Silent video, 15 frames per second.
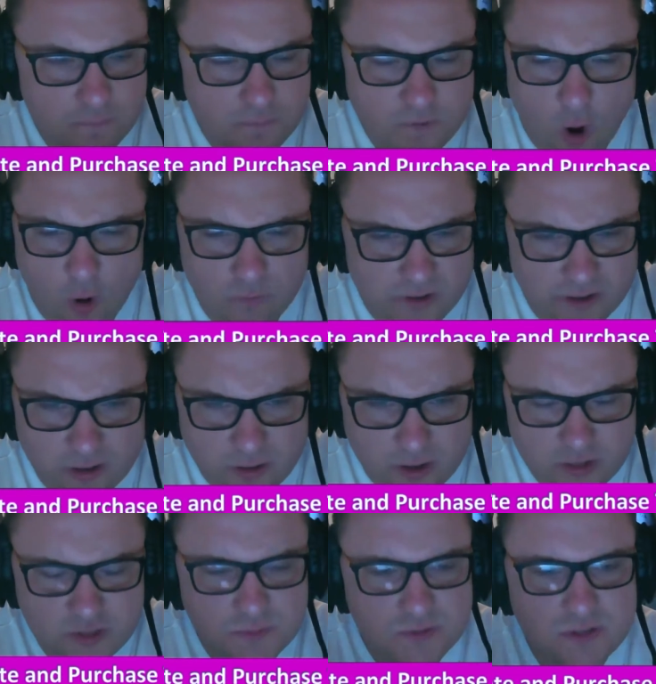hopefully
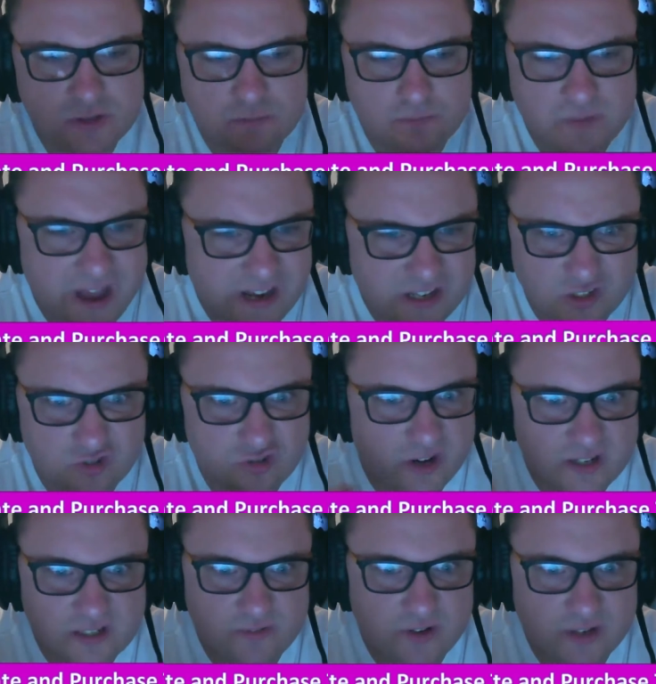crisps, energy
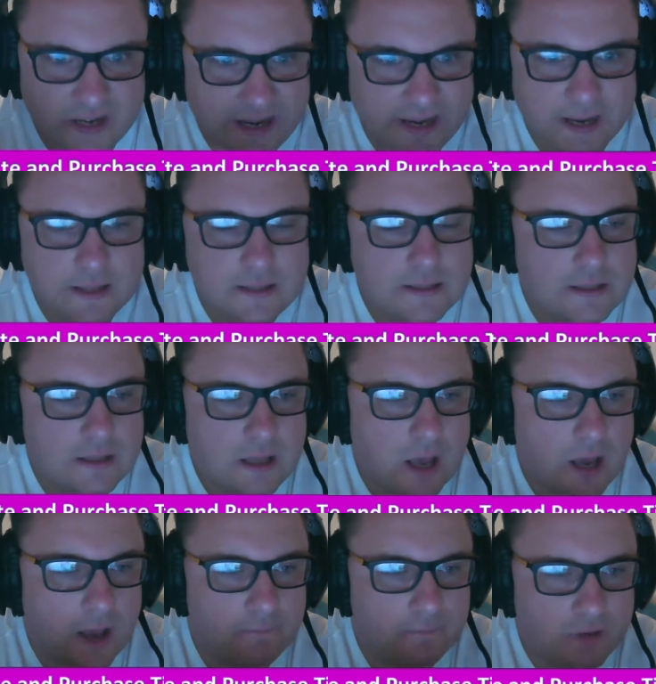drinks if you need it,
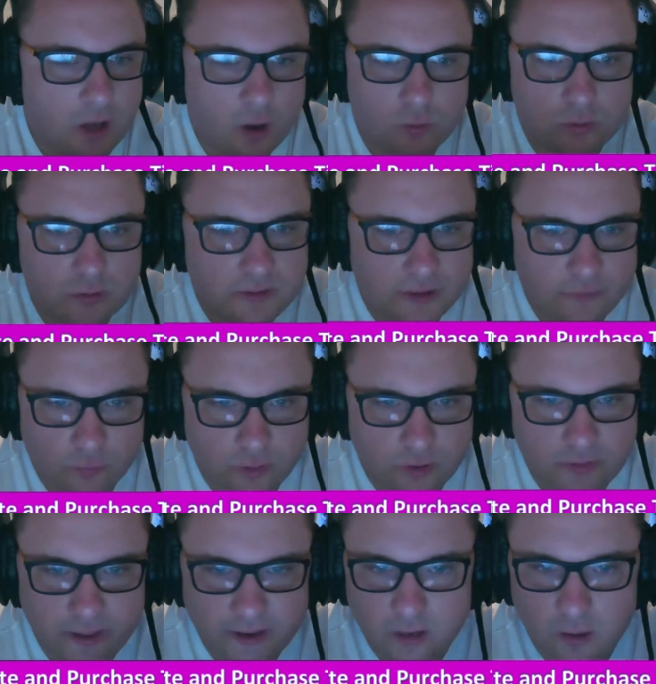Coke, that sort of
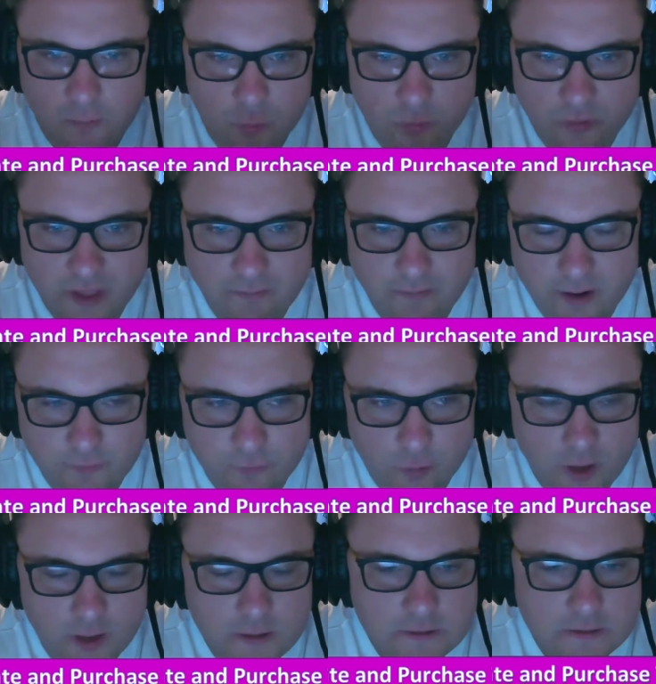thing. It'll be all there ready for
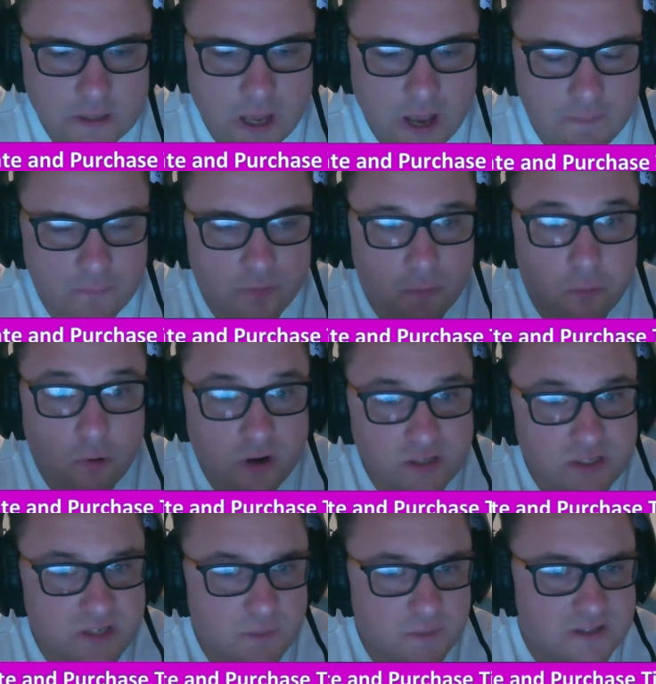you. The
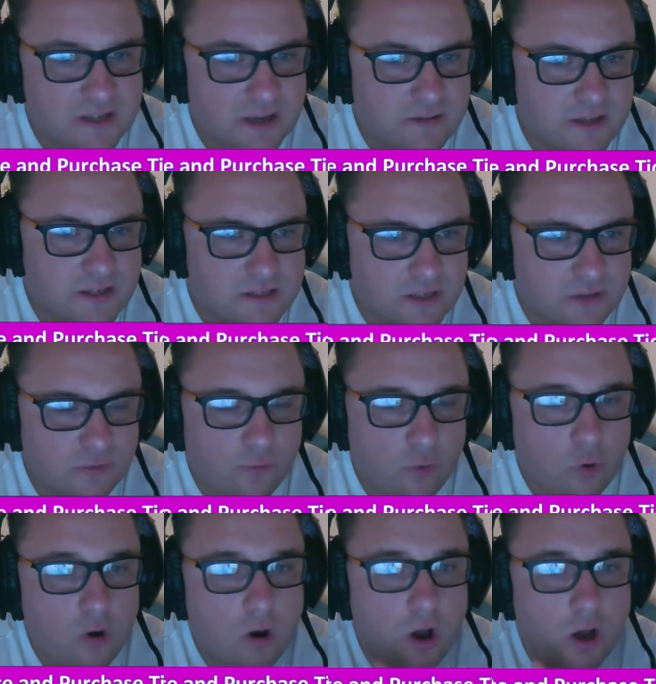prices that we sell these things
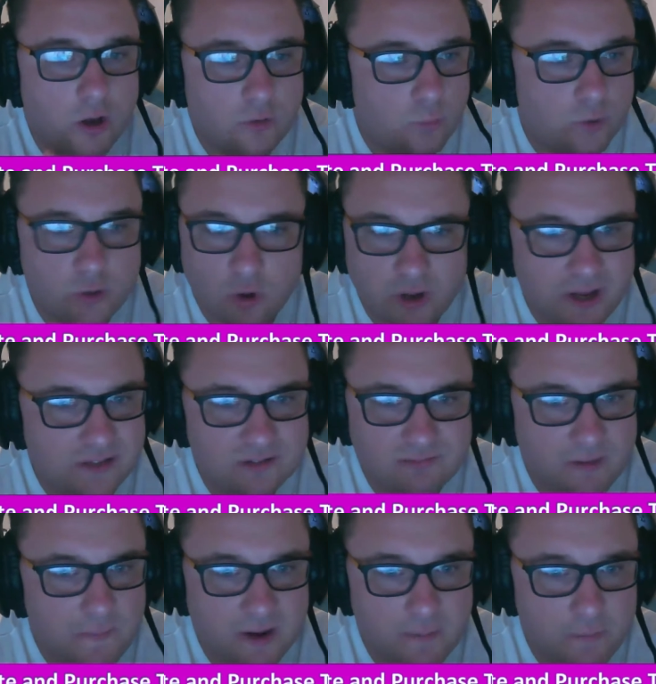for, we're not here to
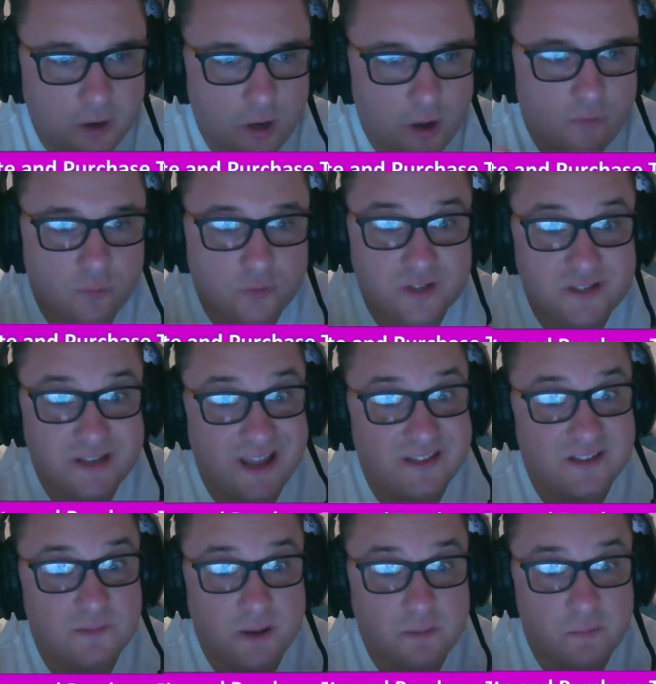rip anybody off. We're just here
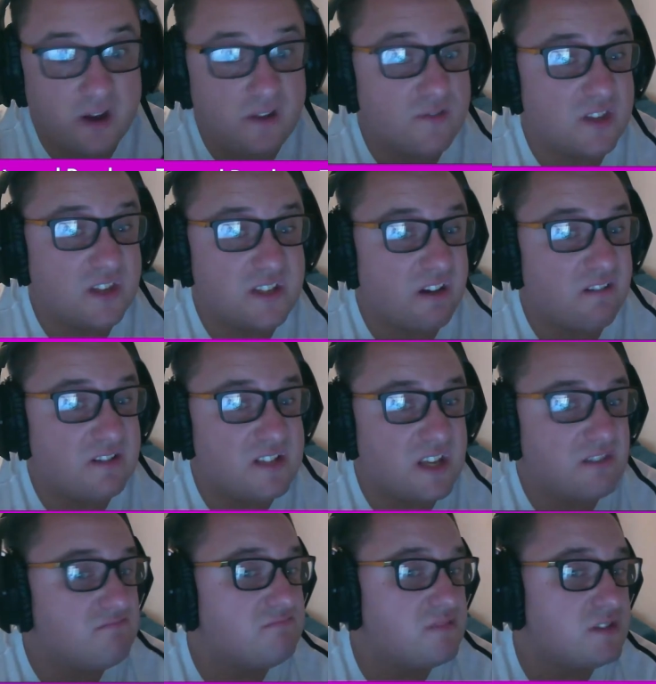to make money for the charity.
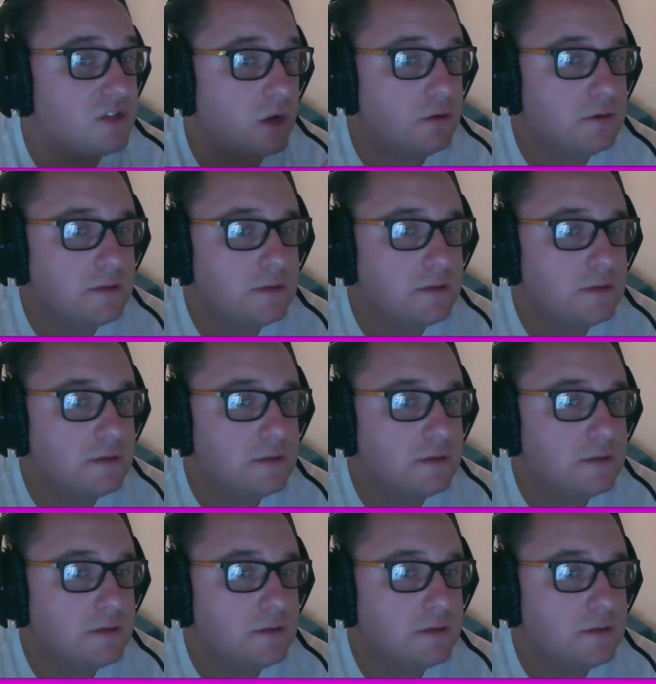So